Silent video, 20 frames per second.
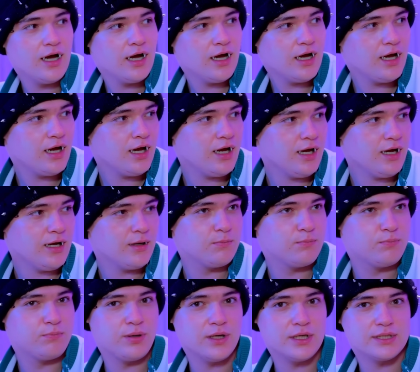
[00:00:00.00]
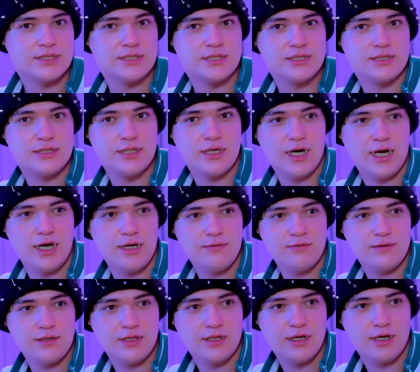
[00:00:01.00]
Oh, that was a
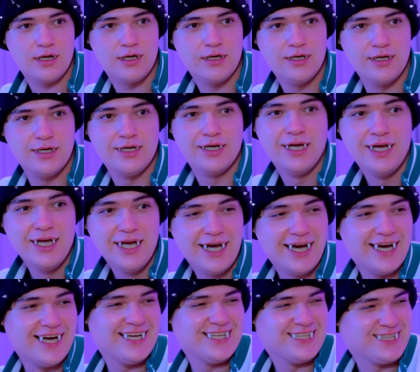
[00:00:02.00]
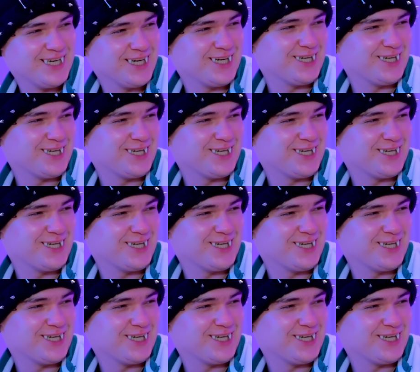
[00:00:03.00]
setup? that